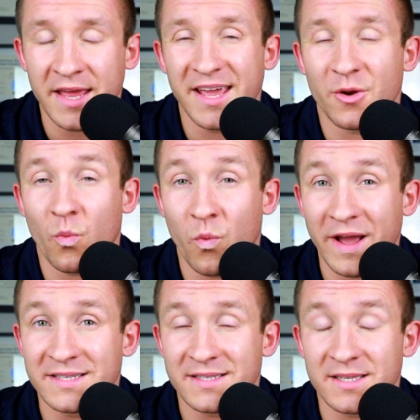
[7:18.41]
It
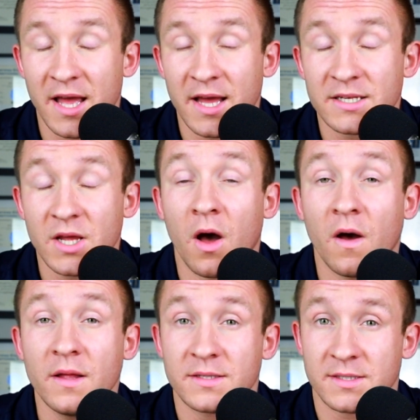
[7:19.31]
wastes
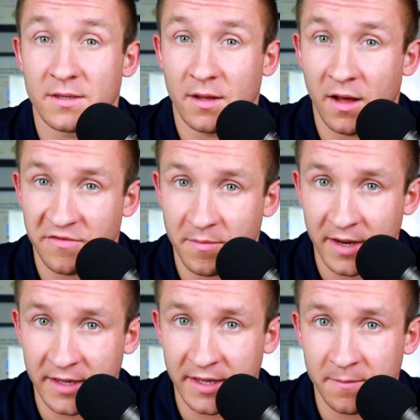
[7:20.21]
tons of
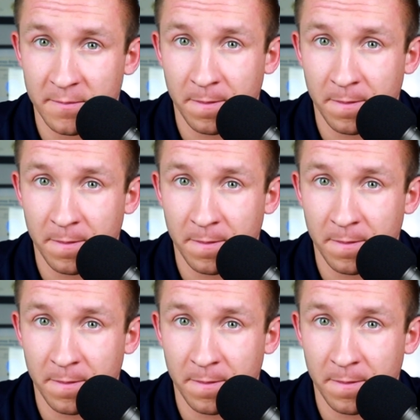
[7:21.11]
money.